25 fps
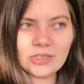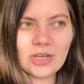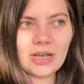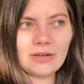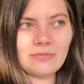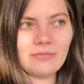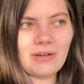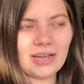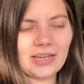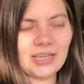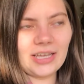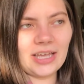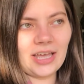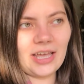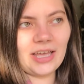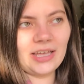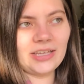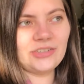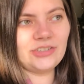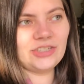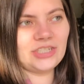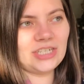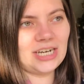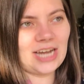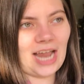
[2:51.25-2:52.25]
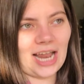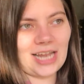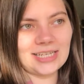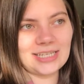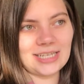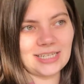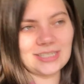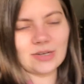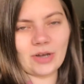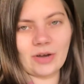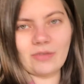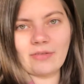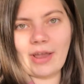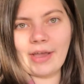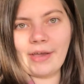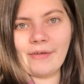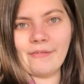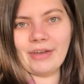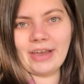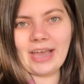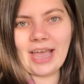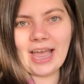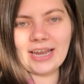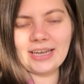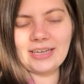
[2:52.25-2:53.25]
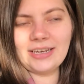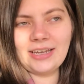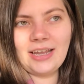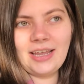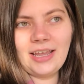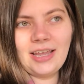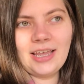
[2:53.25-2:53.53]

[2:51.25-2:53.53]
So I rang her, she didn't answer, so I rang her again,